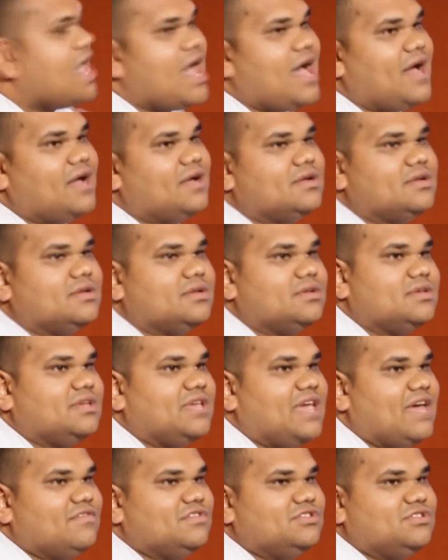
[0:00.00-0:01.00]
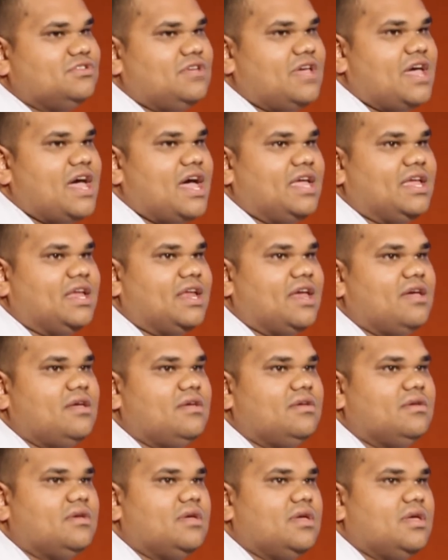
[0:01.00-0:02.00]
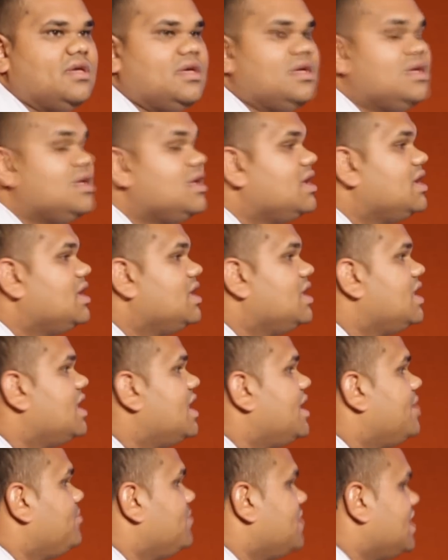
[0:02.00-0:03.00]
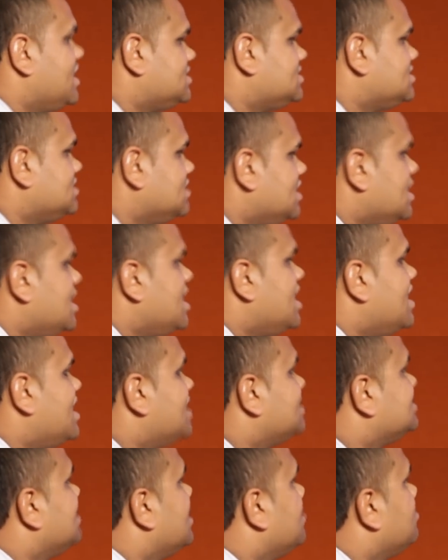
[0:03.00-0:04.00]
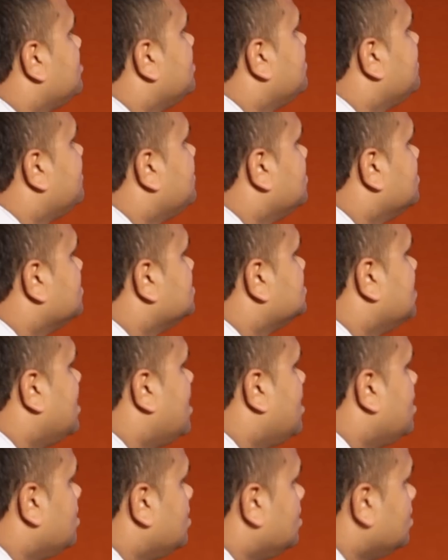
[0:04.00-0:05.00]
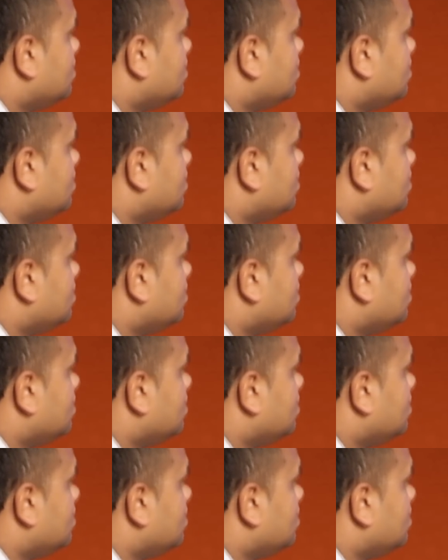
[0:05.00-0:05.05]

are, governs who you are, you know, and um, that's, that's something you feel. So,